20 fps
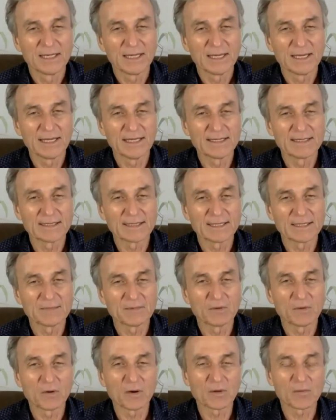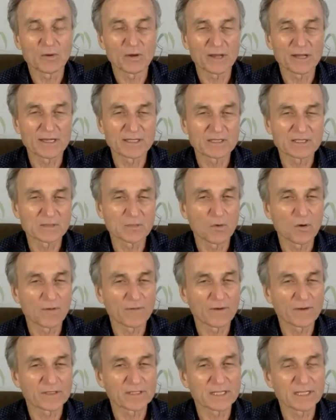and uh, but we want to bring in some more
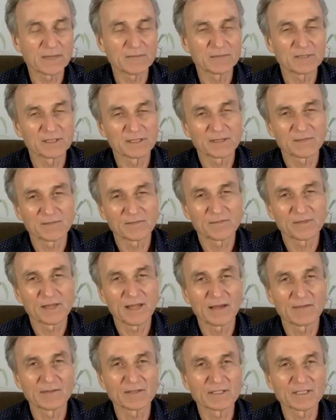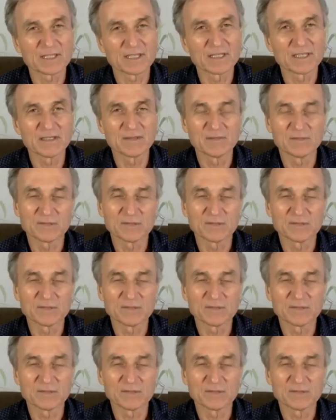of our team to have you see